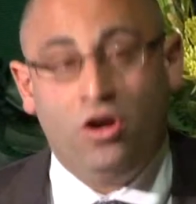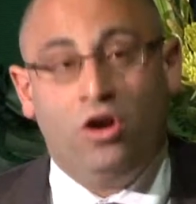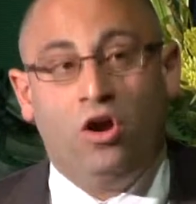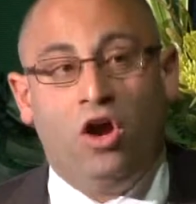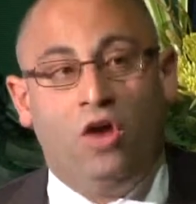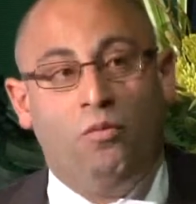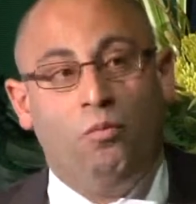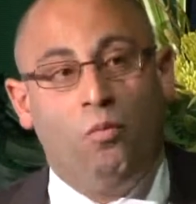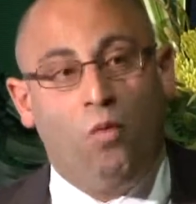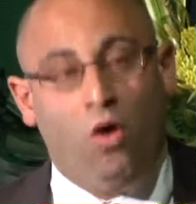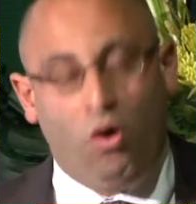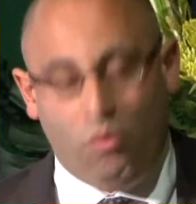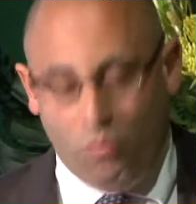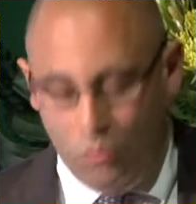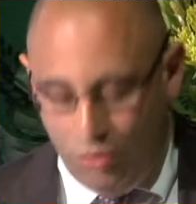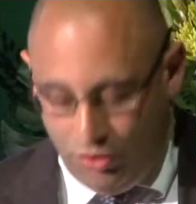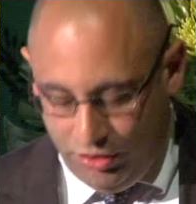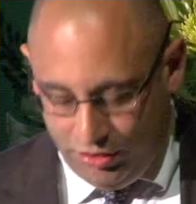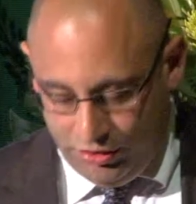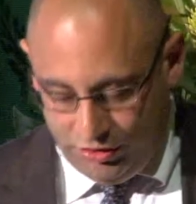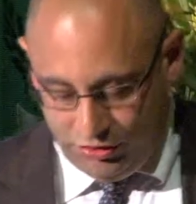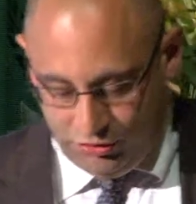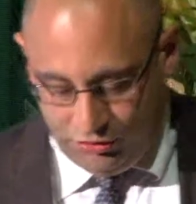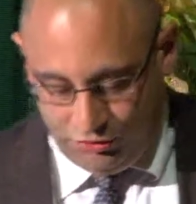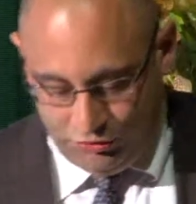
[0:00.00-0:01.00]
And what
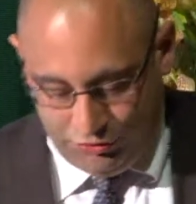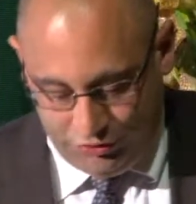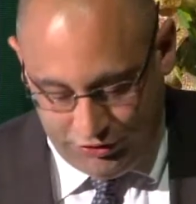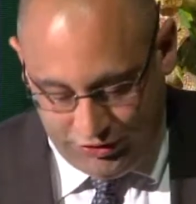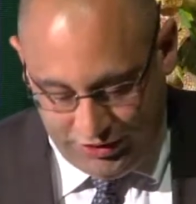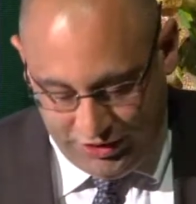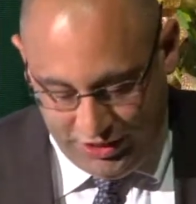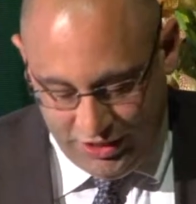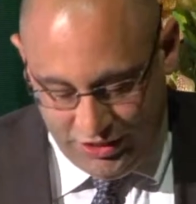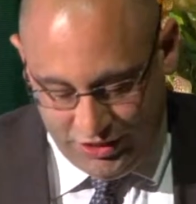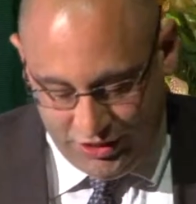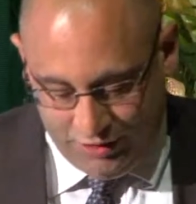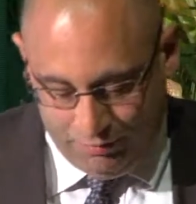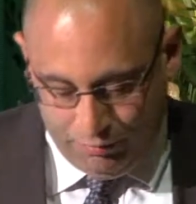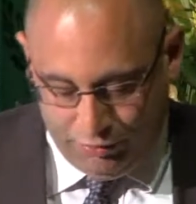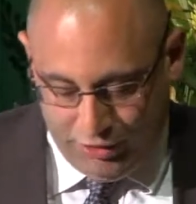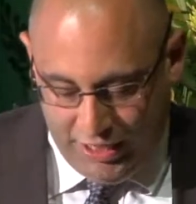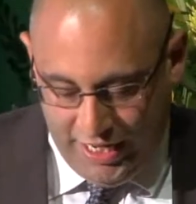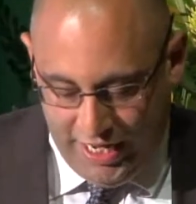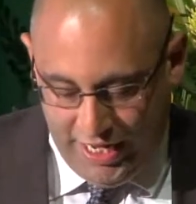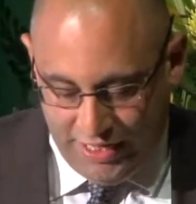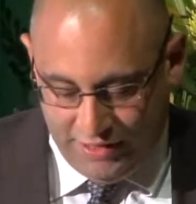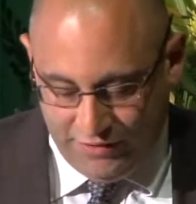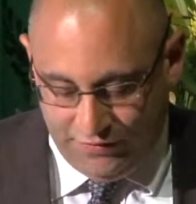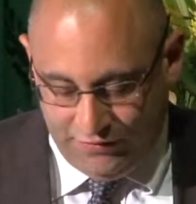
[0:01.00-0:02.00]
were the strategic
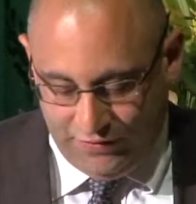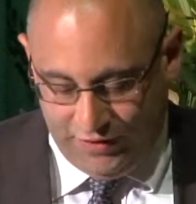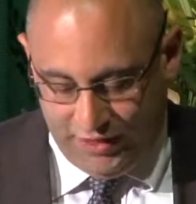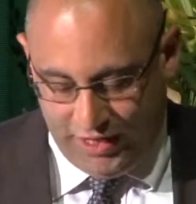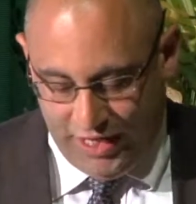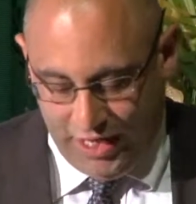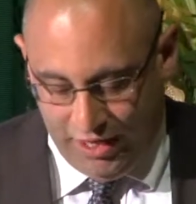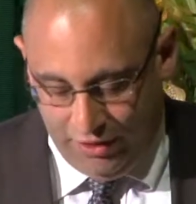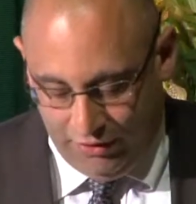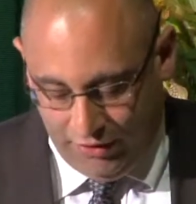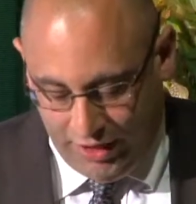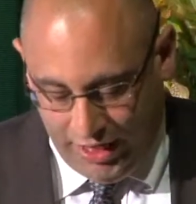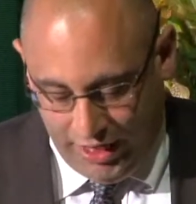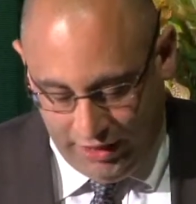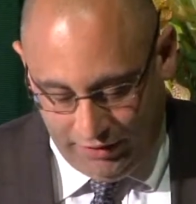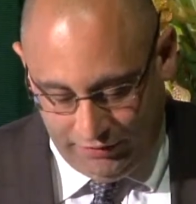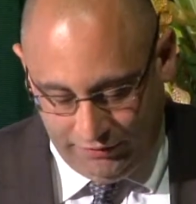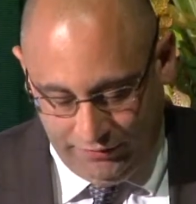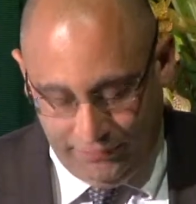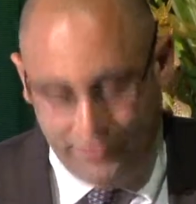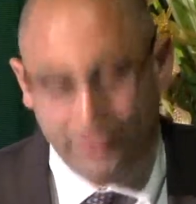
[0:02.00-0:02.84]
plans for the area